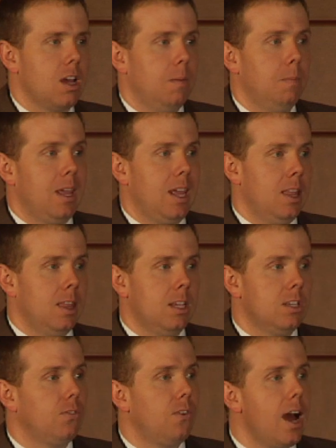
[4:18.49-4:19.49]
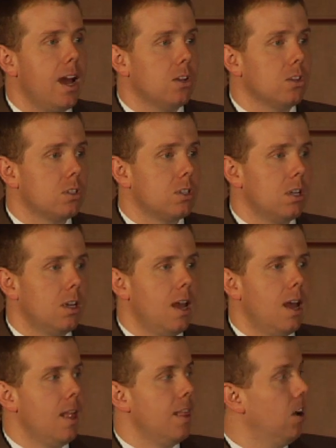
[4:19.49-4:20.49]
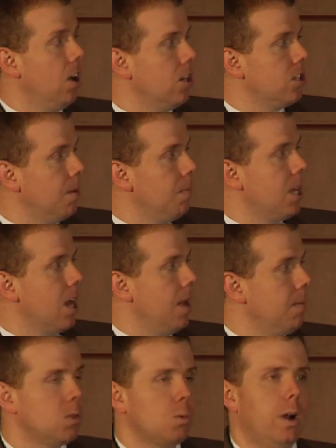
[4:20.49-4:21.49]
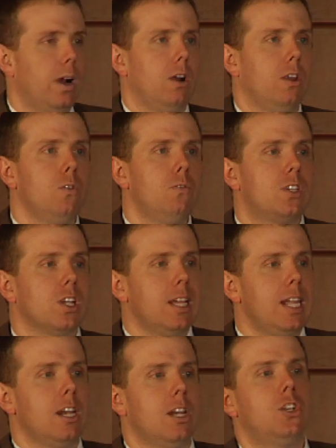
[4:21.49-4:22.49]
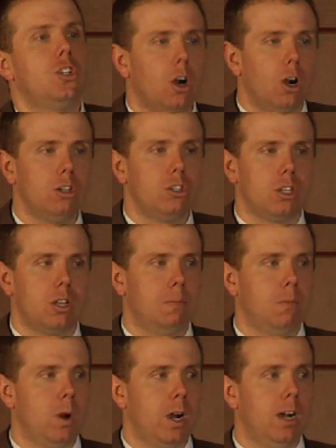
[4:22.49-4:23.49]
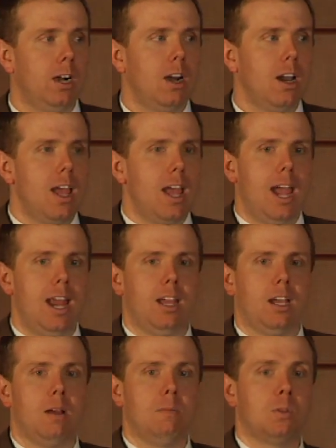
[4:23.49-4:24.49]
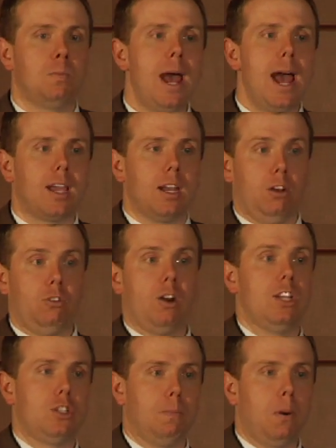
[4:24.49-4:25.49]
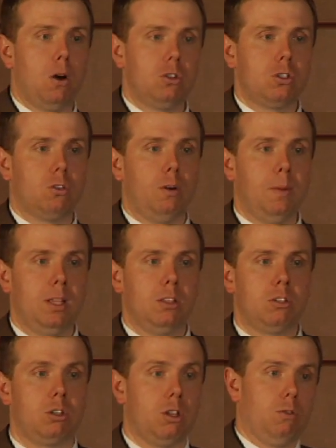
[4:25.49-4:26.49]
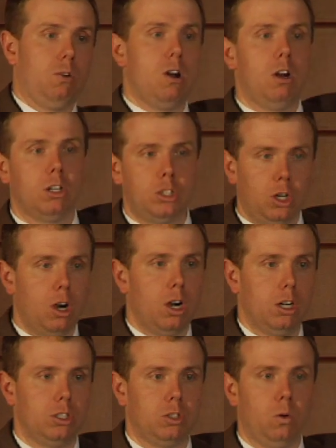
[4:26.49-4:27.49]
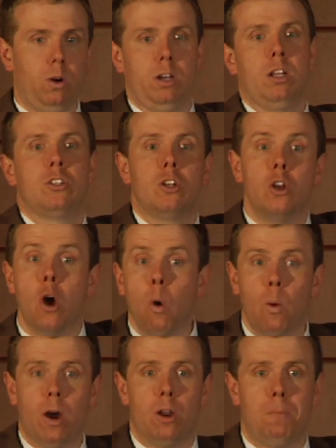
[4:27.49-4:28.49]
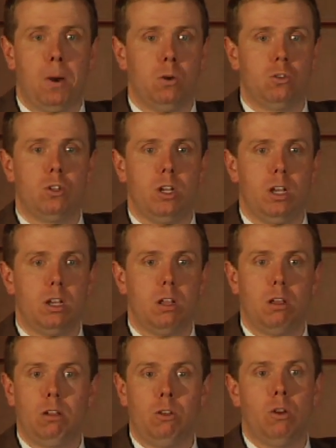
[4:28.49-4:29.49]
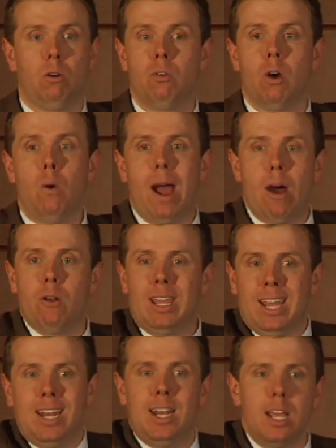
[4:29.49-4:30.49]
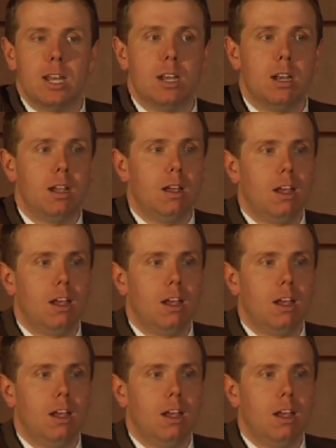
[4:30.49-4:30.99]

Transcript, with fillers: come in these files. There are some times where you've deleted a charge somewhere and it comes back and it tries to post the remittance to the wrong charge or it doesn't know where to post it. You don't know how to get it in.